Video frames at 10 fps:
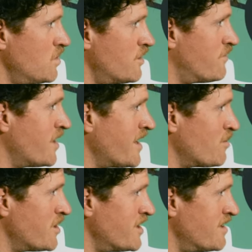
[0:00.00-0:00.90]
Well, you'd find
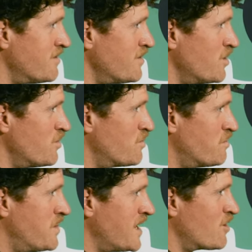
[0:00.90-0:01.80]
out the what riverland is
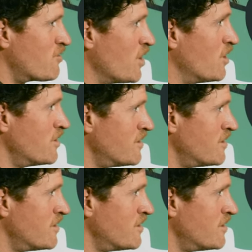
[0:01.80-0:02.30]
more sustainable. grow.